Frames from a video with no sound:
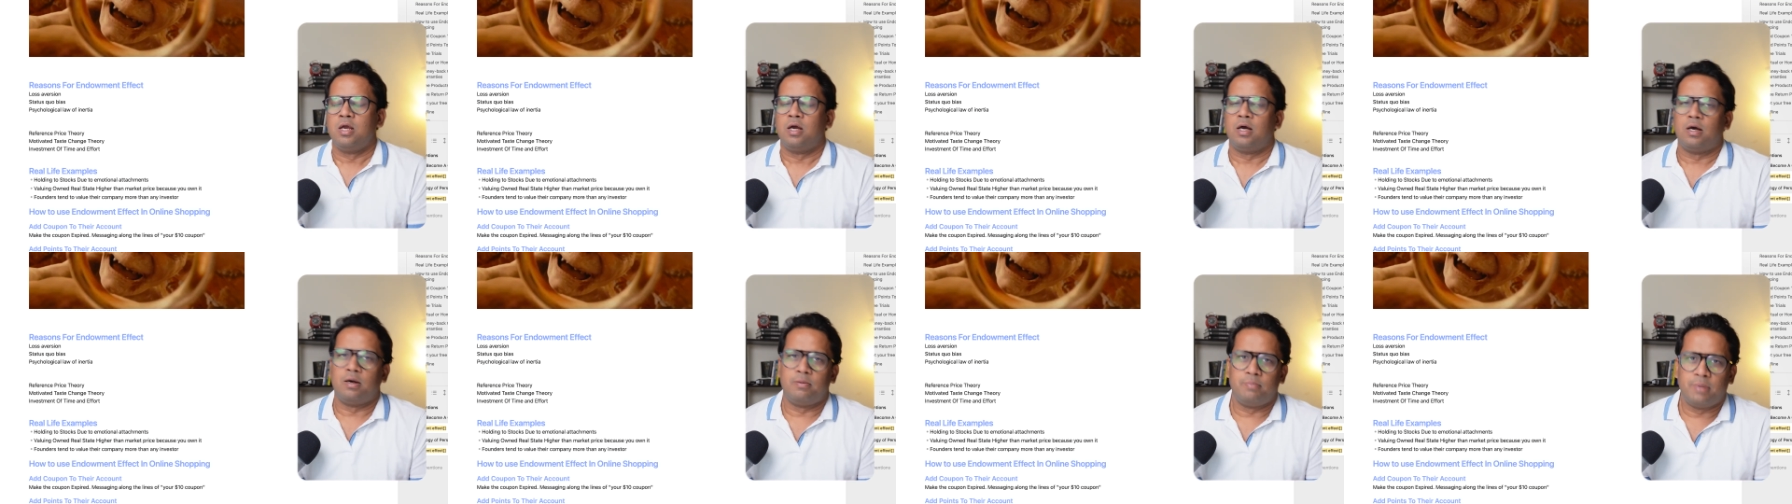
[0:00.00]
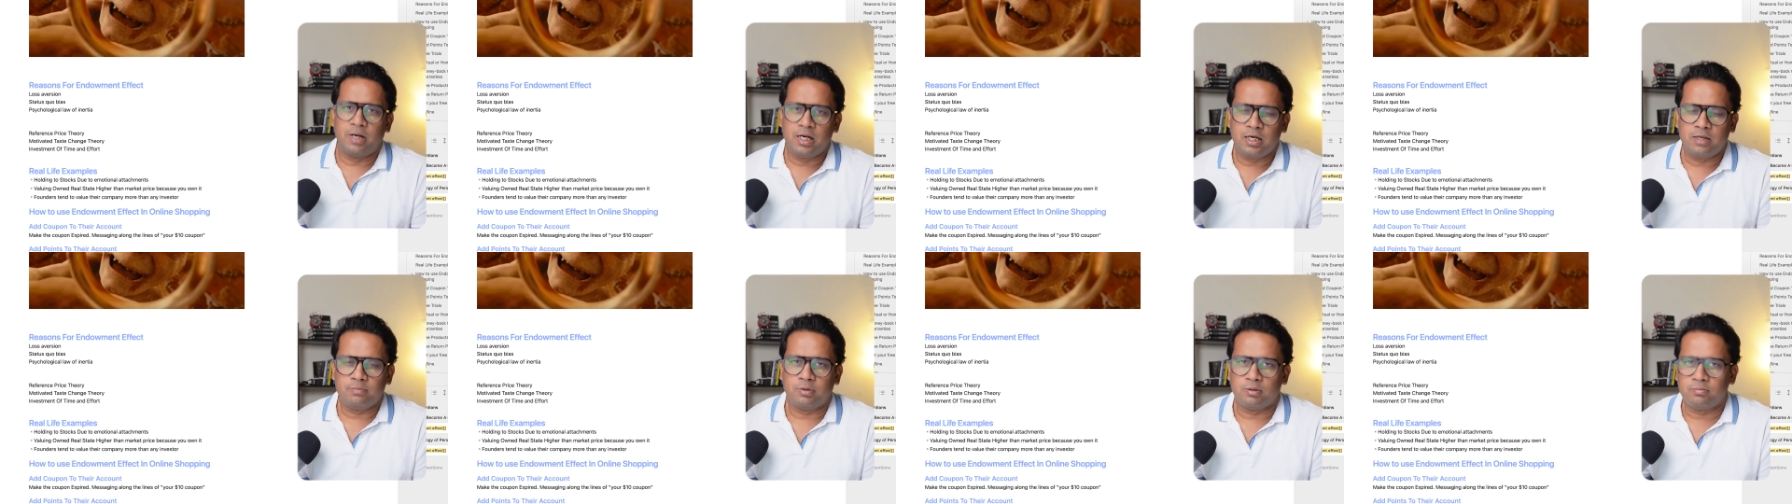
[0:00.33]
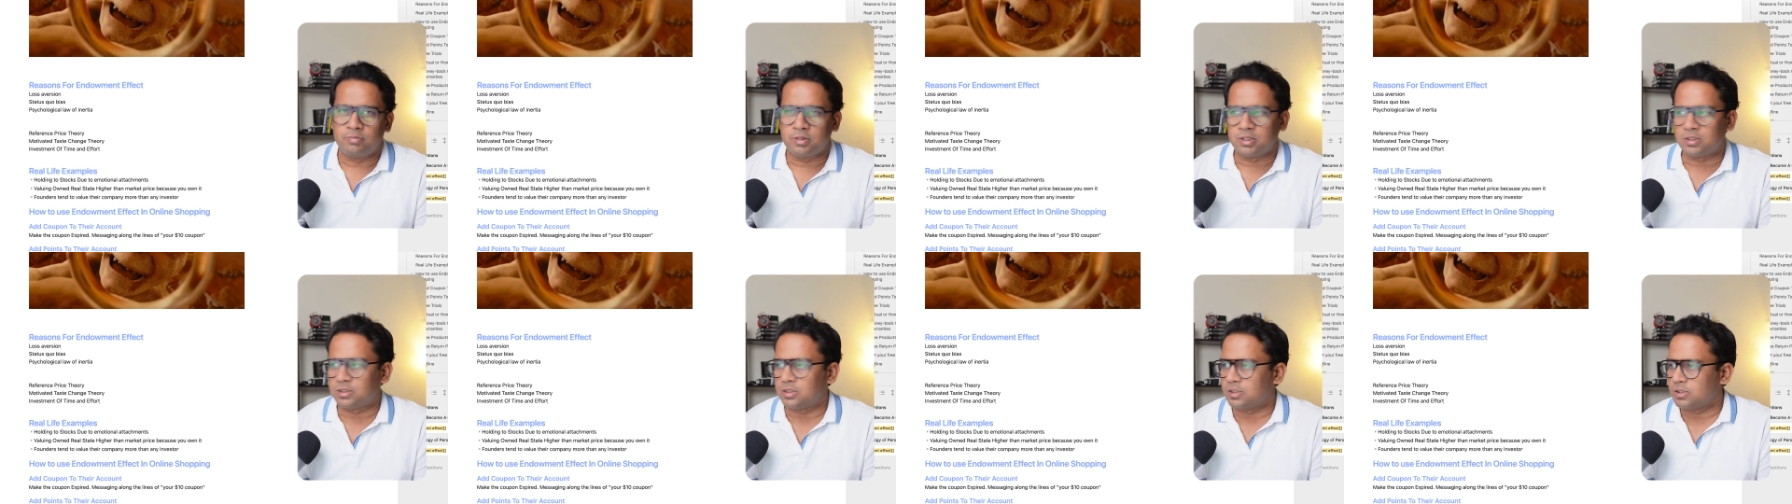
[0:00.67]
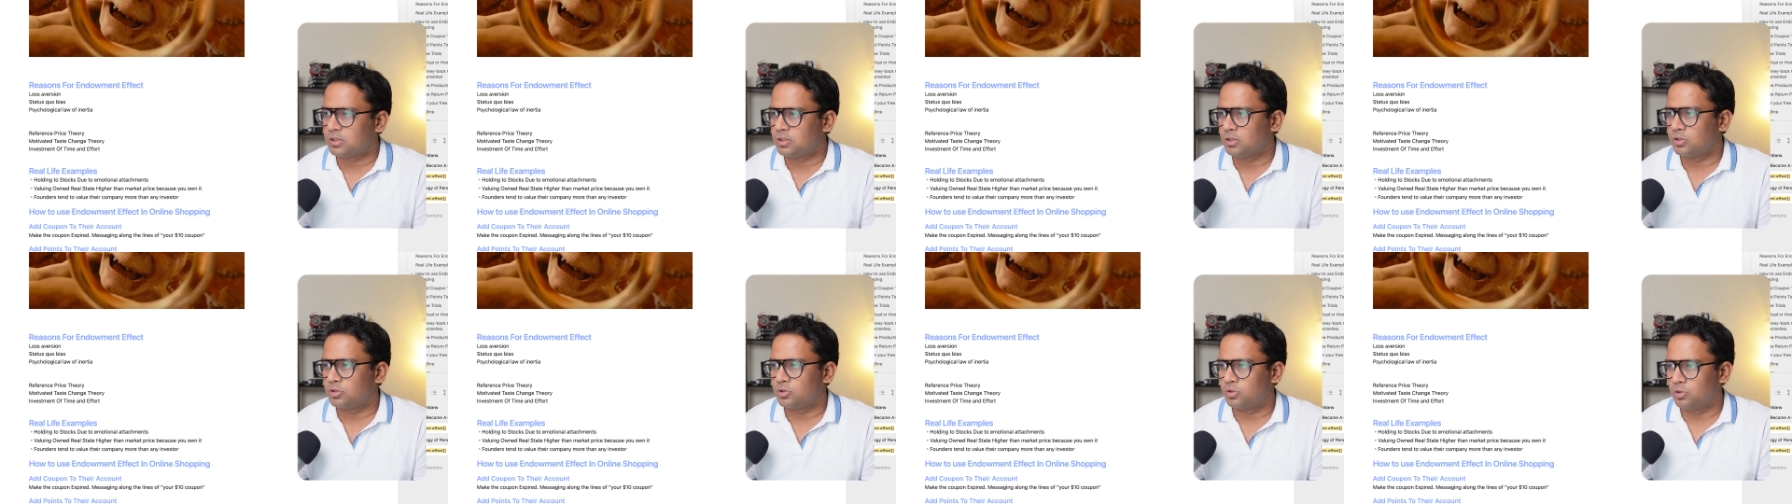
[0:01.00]
multiple
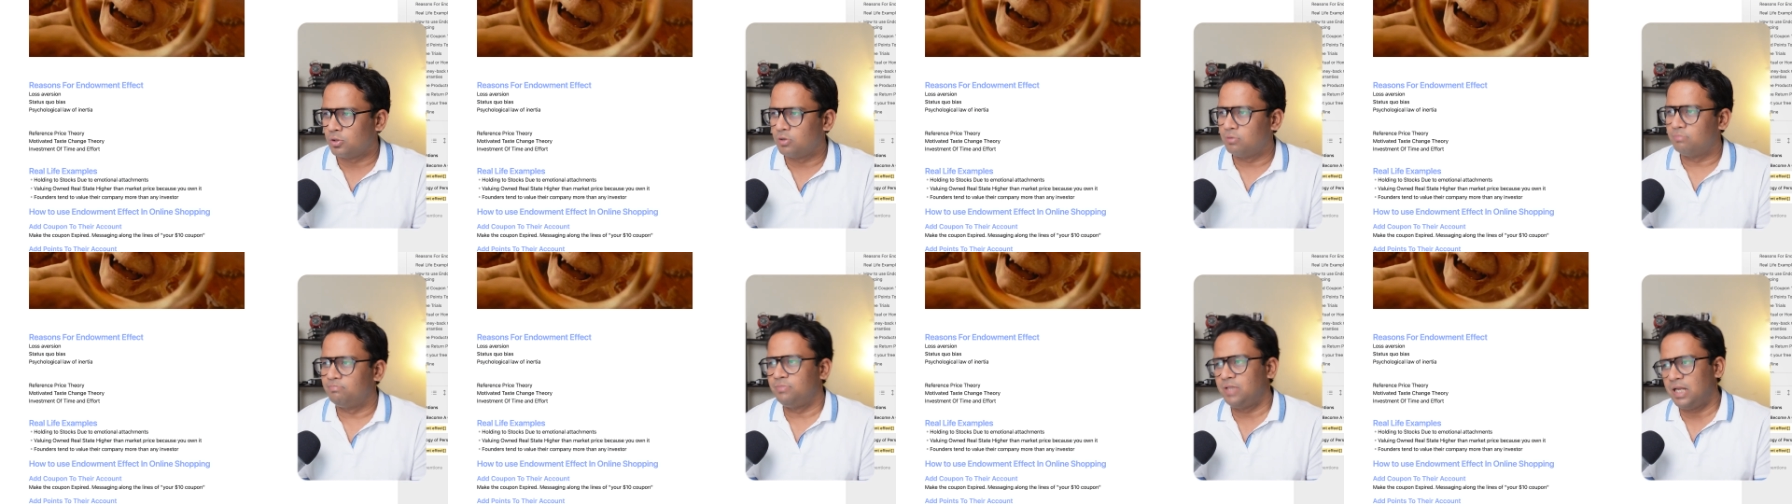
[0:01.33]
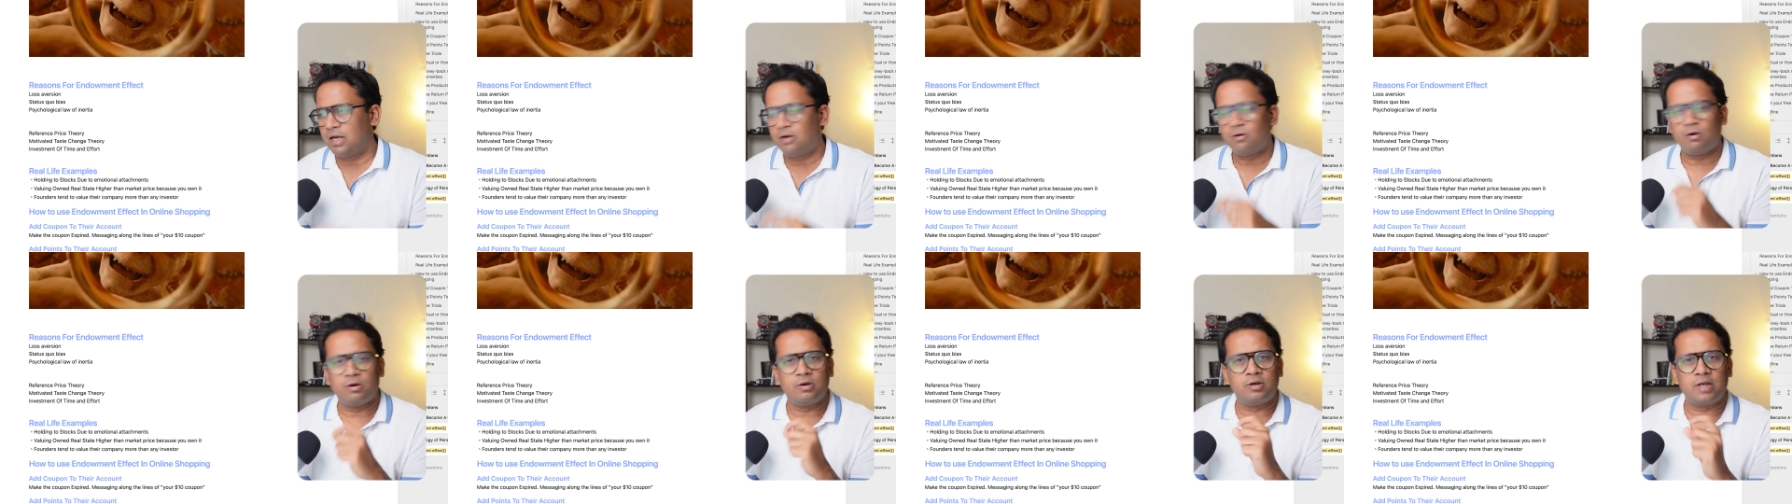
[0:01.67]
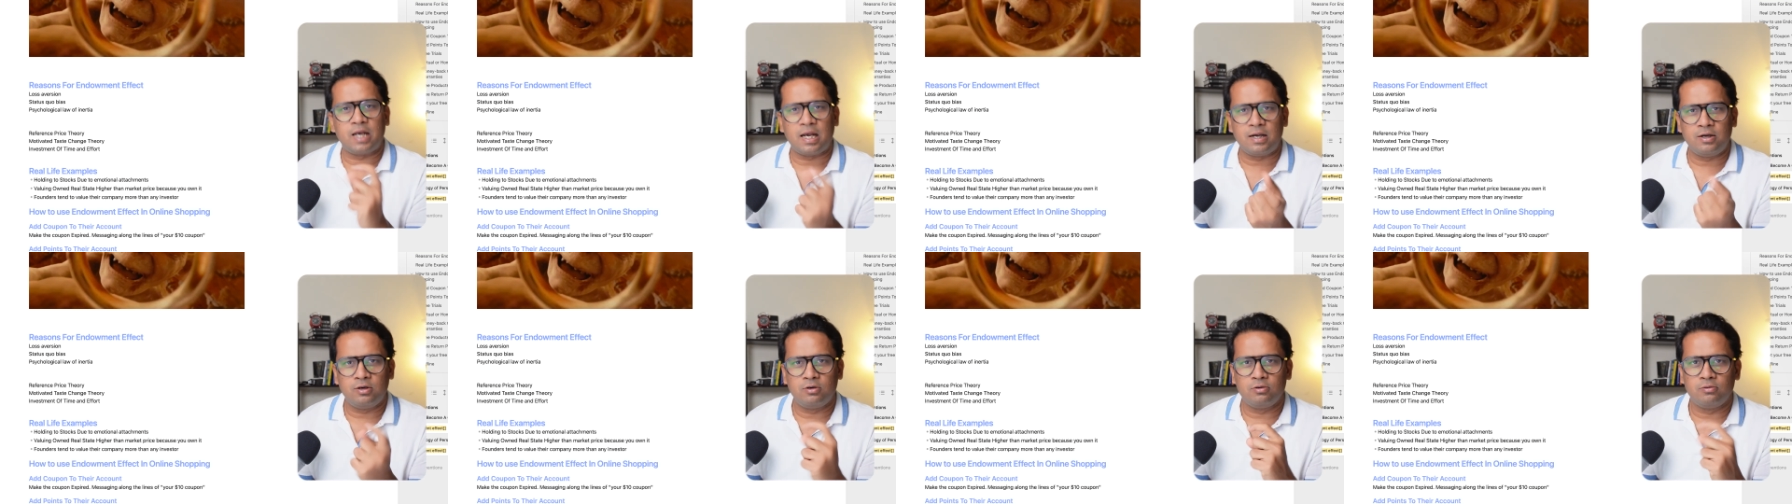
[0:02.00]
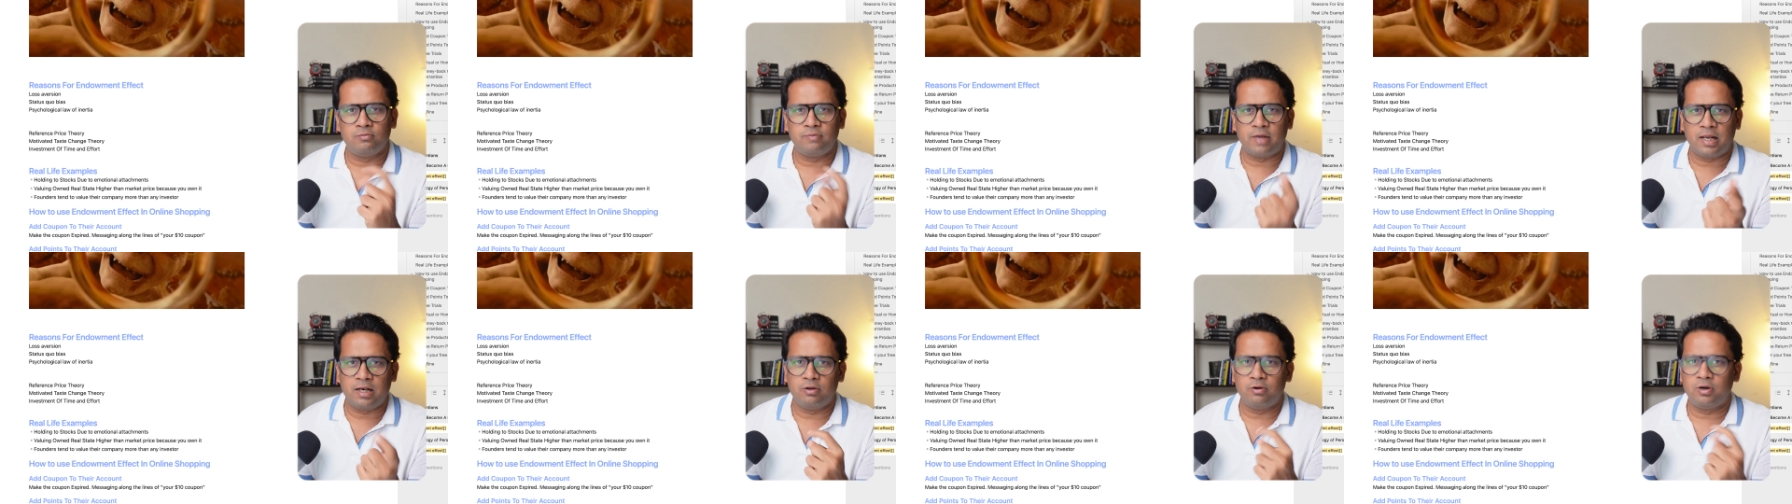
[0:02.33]
businesses, so they don't tend to
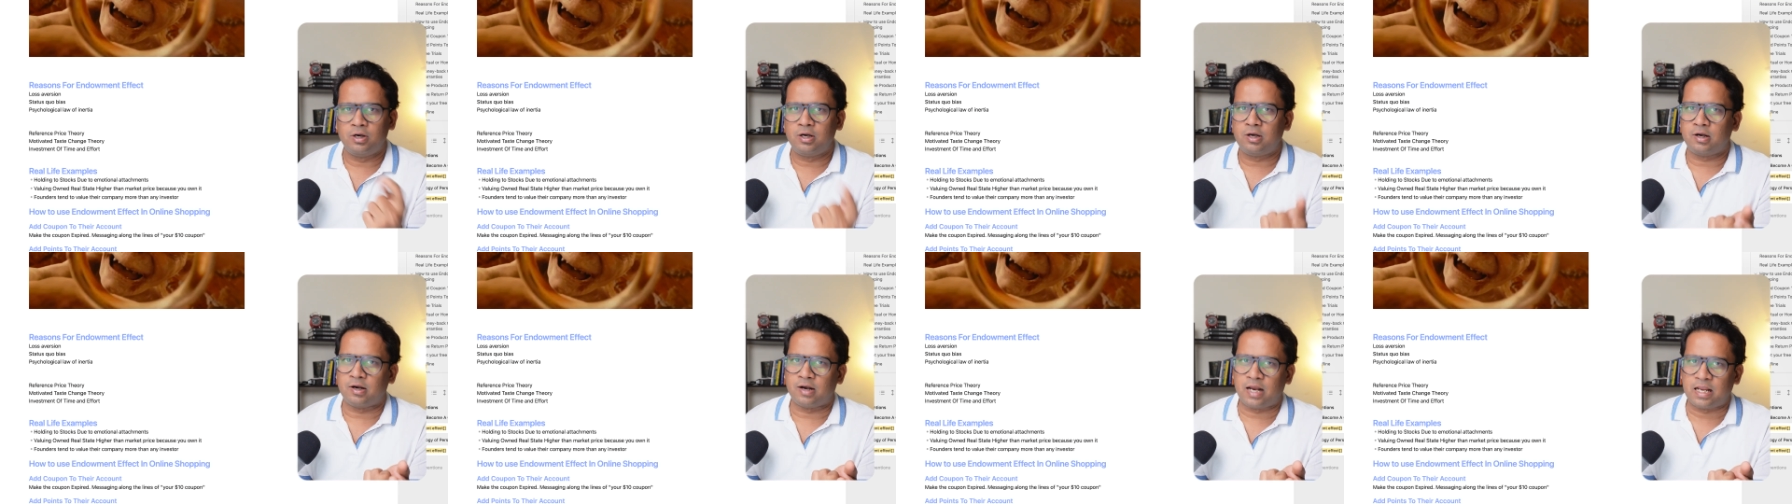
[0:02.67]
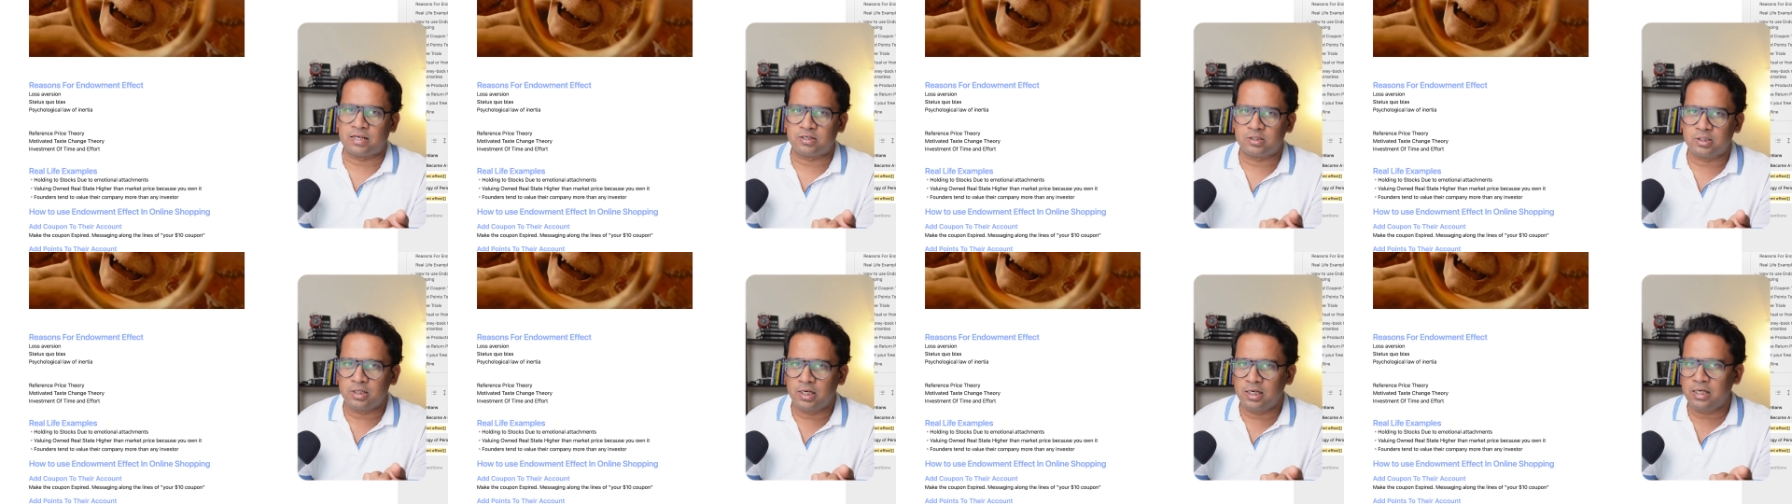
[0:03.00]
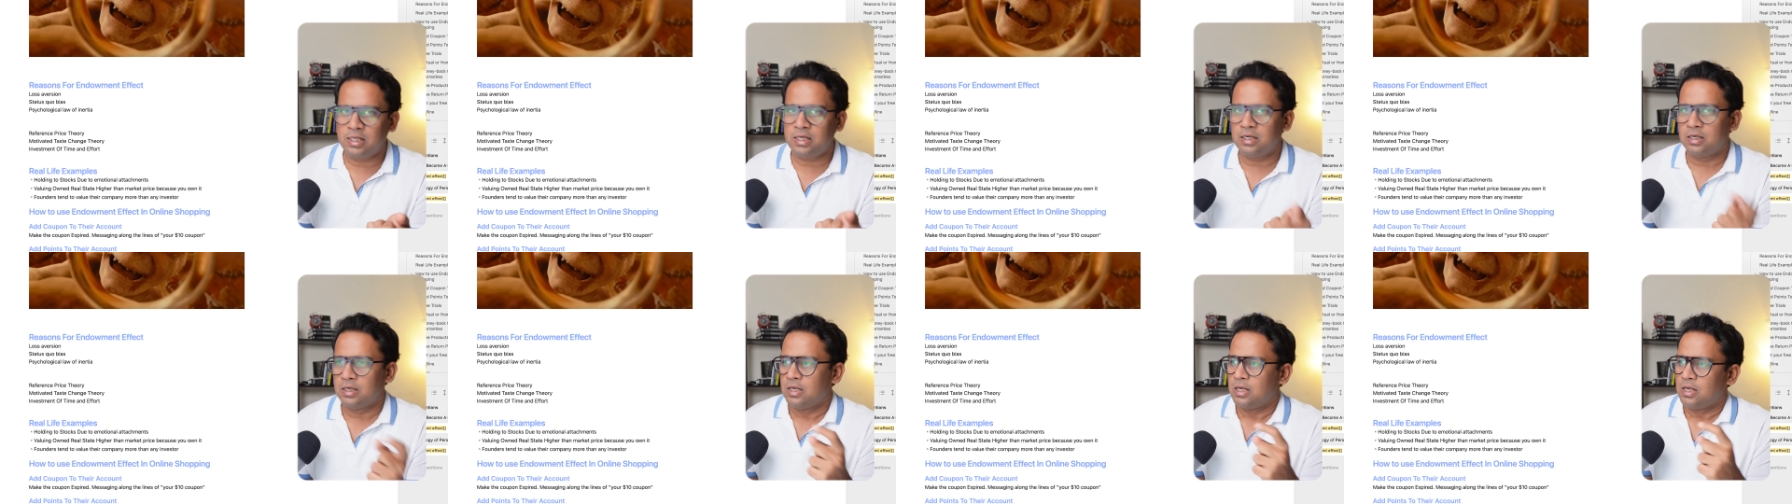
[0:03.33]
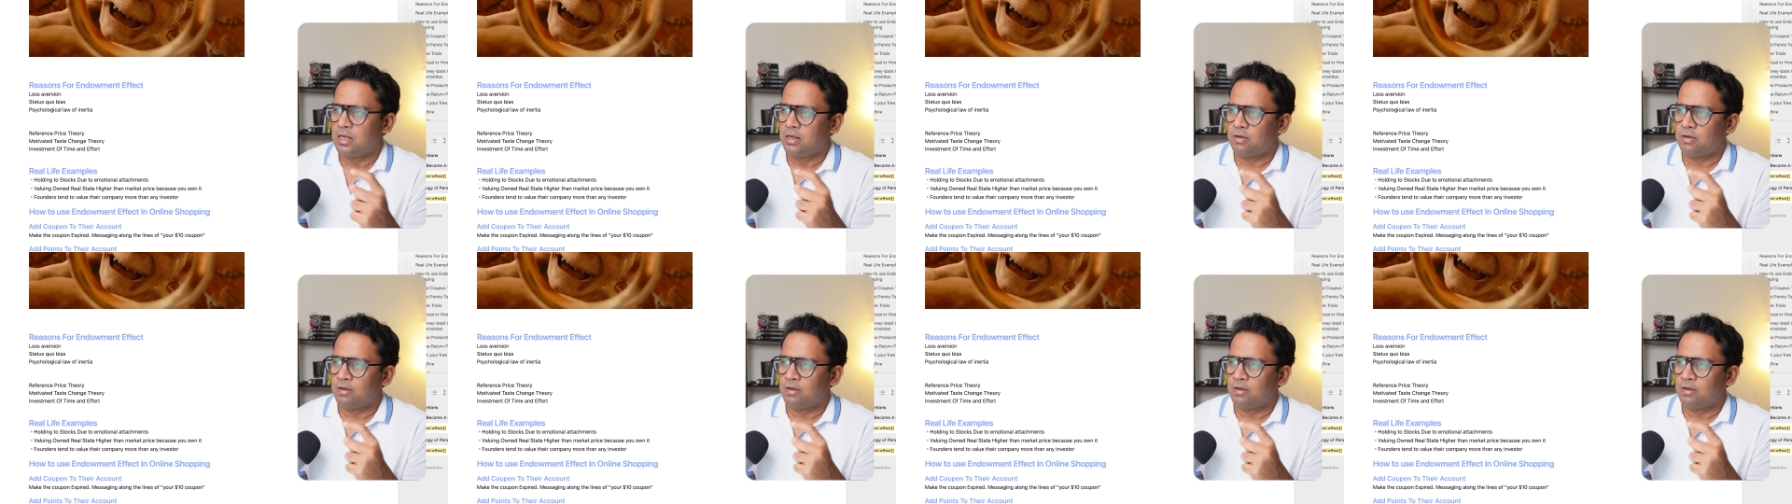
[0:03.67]
value it rationally.